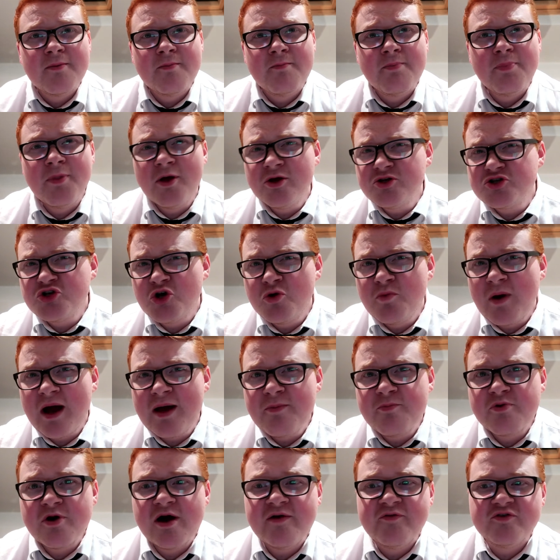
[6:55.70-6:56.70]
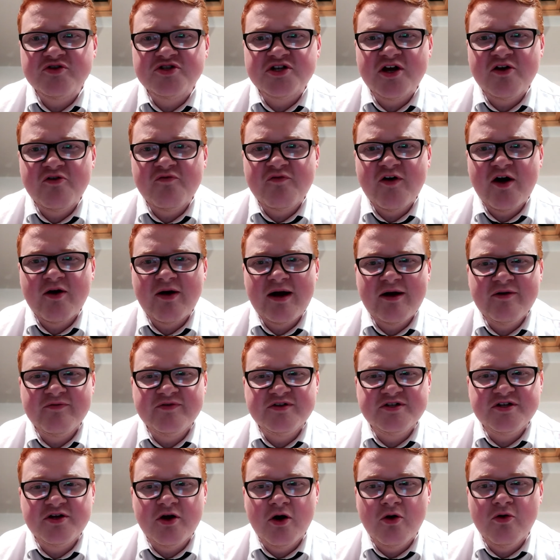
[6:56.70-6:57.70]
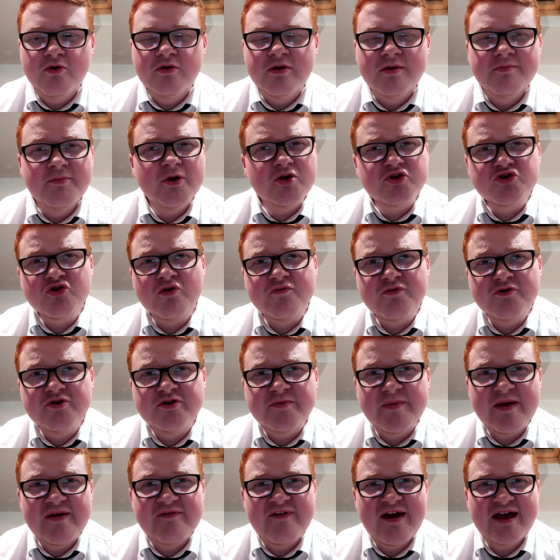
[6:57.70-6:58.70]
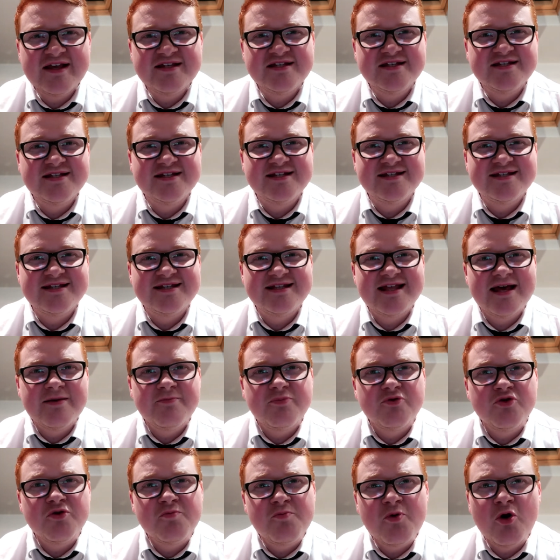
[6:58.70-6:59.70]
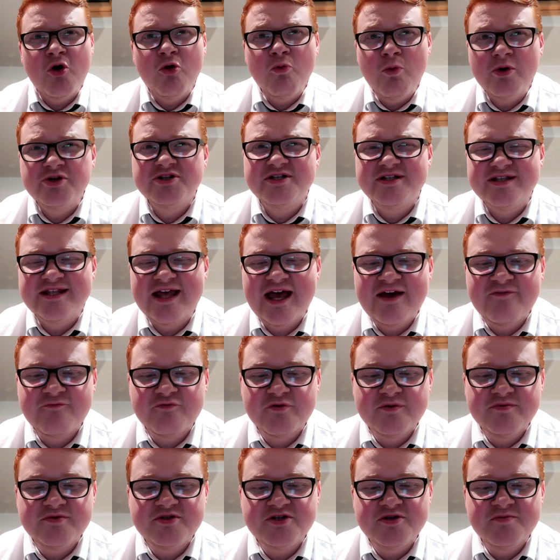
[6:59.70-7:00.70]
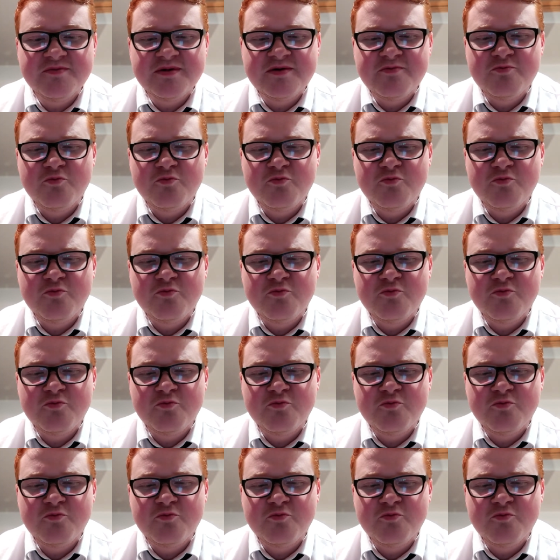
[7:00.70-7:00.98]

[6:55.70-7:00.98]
I'm not sure why Bravo's so far out of his goal. I'm not sure if there was a bit of hesitancy there, but the ball wasn't there for him to be